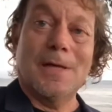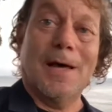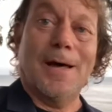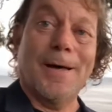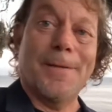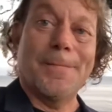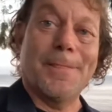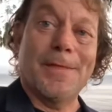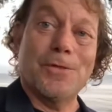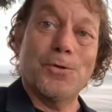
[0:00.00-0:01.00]

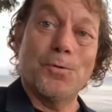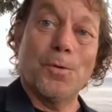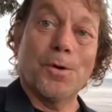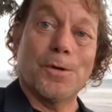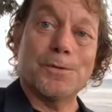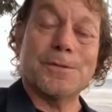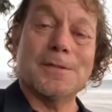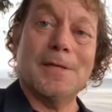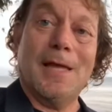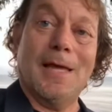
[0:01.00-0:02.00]
in the New World
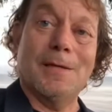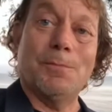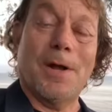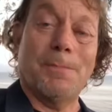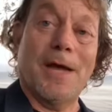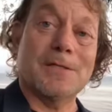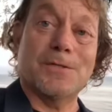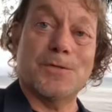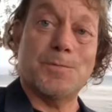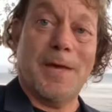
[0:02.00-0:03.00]
and brought back to
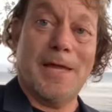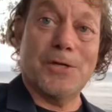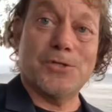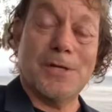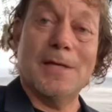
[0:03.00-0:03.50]
the Spanish.